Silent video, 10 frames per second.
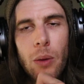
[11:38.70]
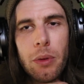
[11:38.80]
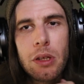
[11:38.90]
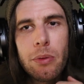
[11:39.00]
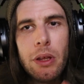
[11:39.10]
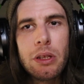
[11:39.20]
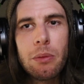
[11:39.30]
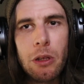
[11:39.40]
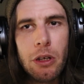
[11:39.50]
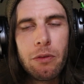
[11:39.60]
I'm going to explain
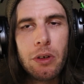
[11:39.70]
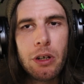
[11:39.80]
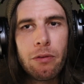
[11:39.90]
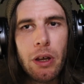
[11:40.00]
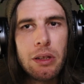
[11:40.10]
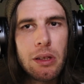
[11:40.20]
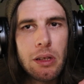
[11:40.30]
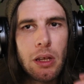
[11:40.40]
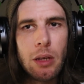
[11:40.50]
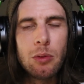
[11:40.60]
some of the different devices
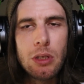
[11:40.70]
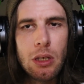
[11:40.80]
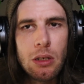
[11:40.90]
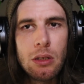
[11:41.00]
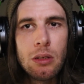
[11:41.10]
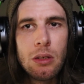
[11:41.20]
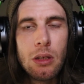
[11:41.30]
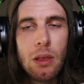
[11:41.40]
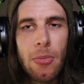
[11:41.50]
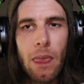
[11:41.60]
in Ableton
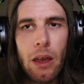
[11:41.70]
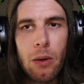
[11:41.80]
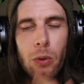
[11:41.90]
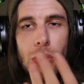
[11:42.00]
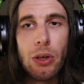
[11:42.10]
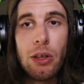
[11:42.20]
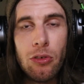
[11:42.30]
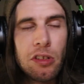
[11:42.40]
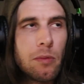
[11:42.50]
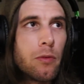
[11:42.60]
and what you can
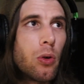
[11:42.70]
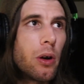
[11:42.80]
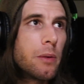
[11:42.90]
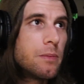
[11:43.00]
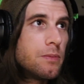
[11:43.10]
use them for.